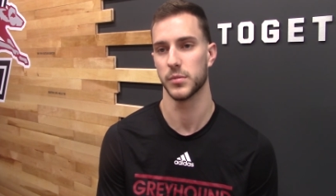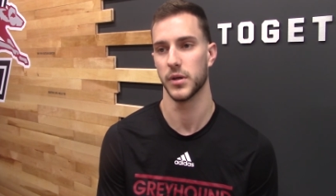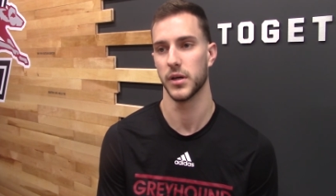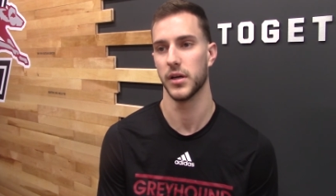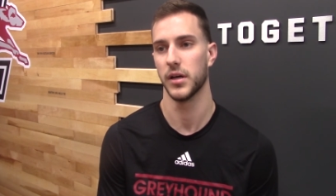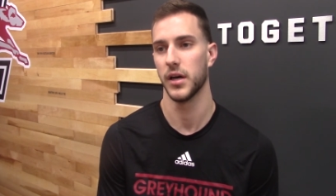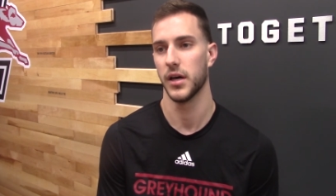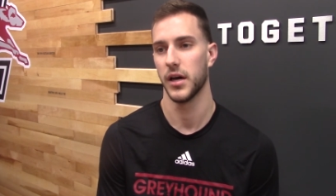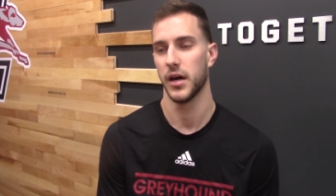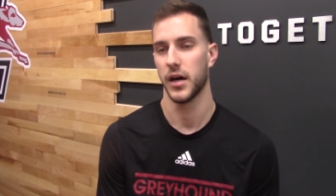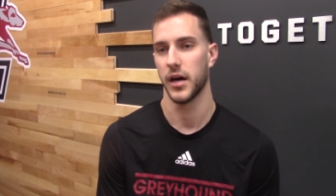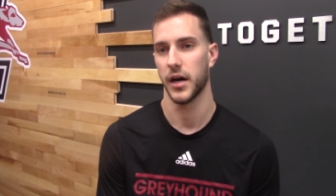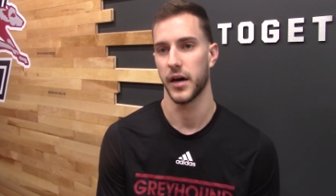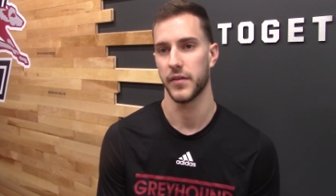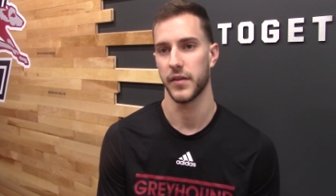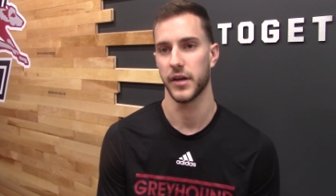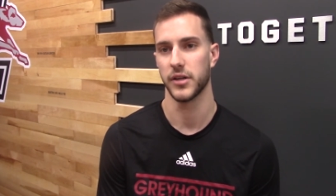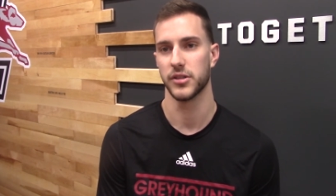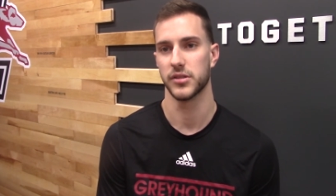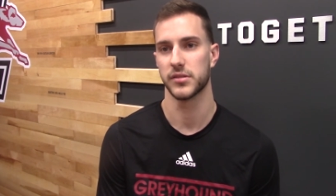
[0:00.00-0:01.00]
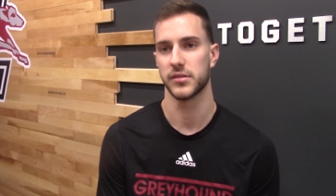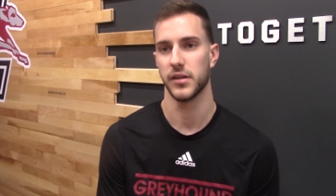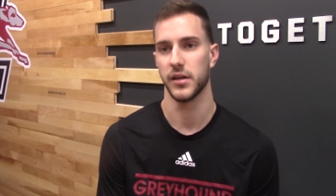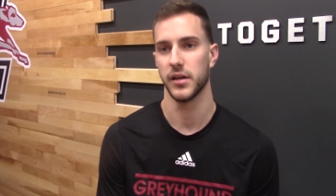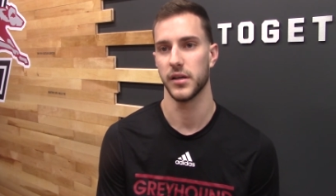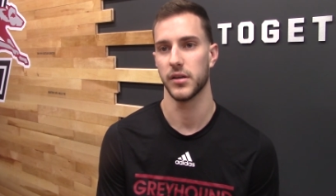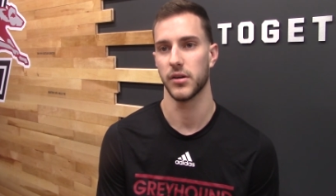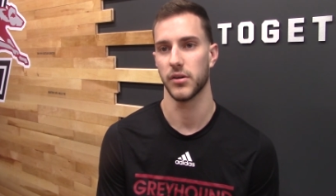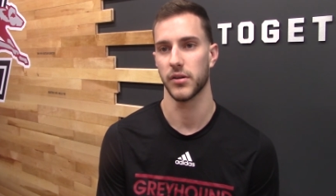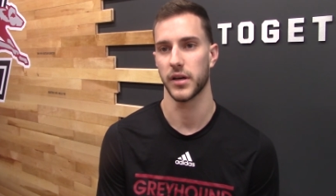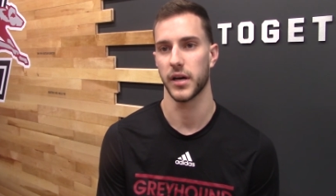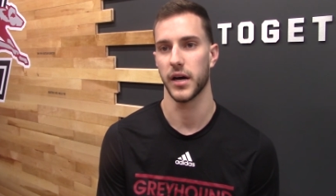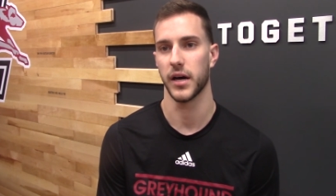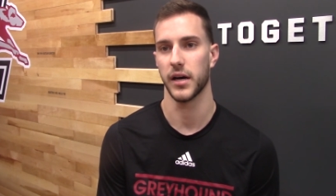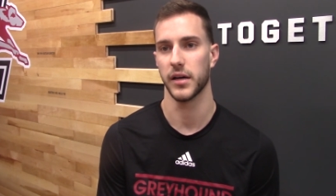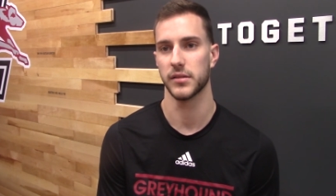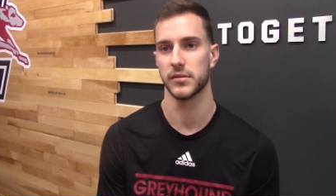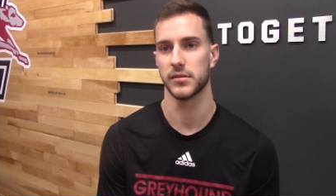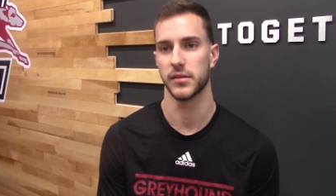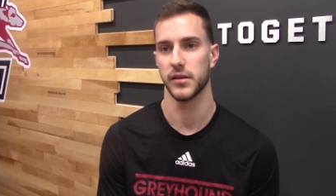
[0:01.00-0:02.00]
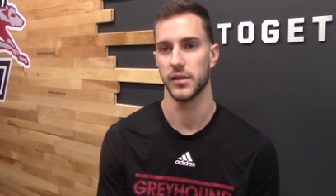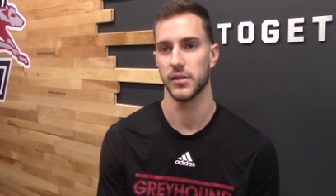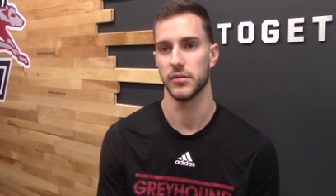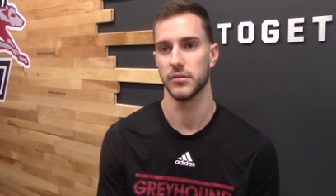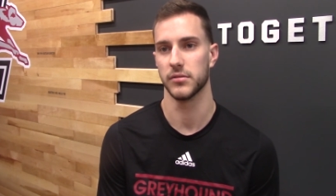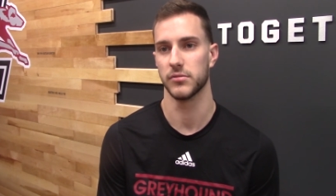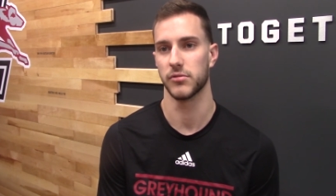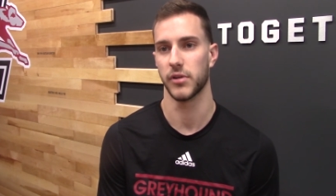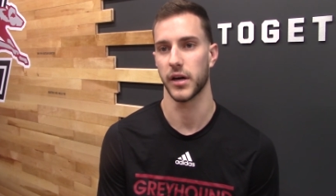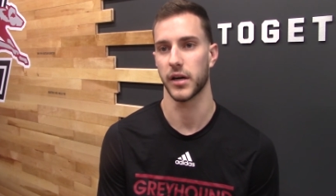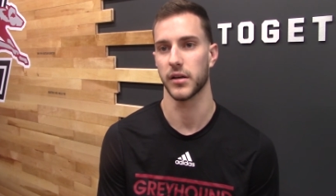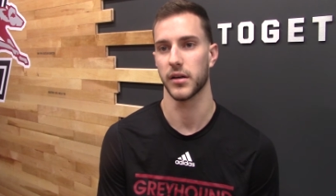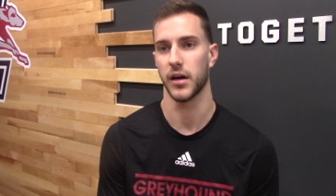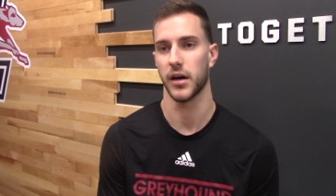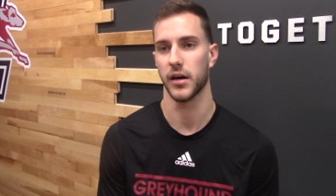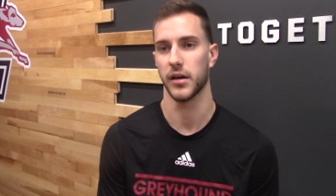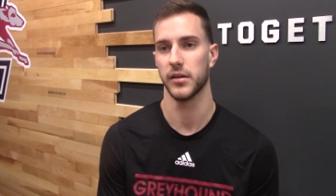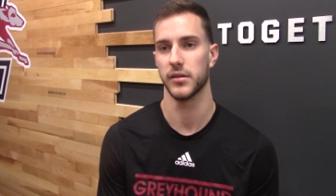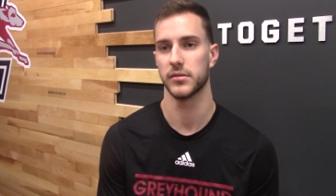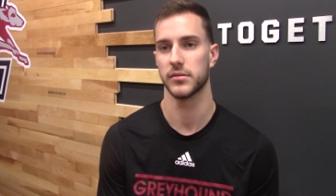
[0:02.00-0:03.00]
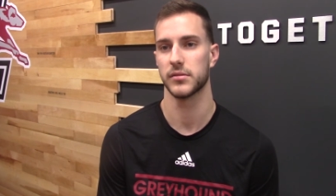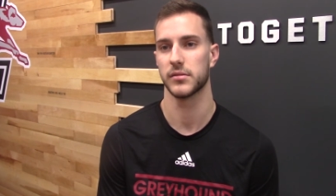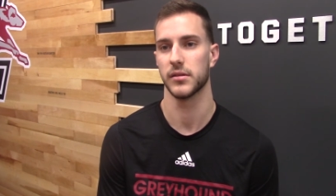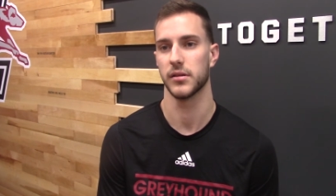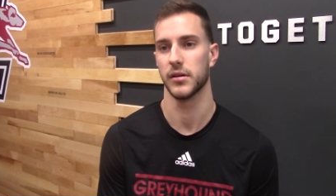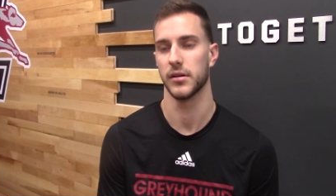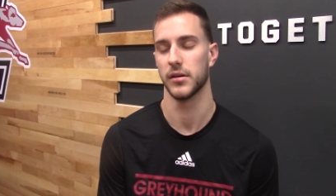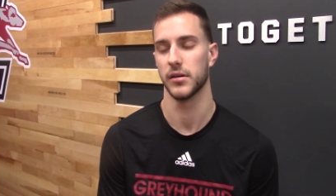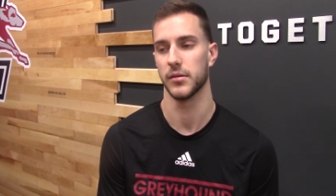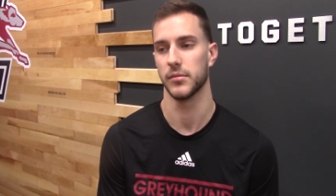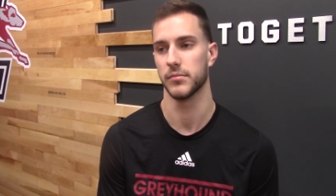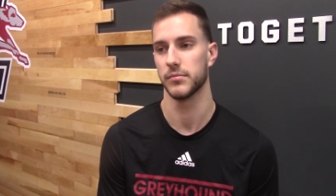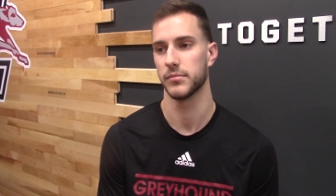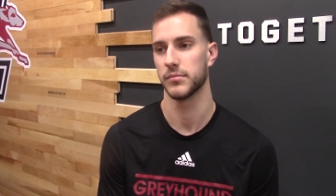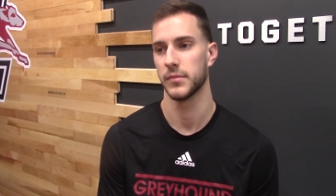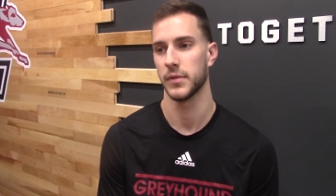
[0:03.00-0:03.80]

But I think just seeing all the guys getting recognized, um,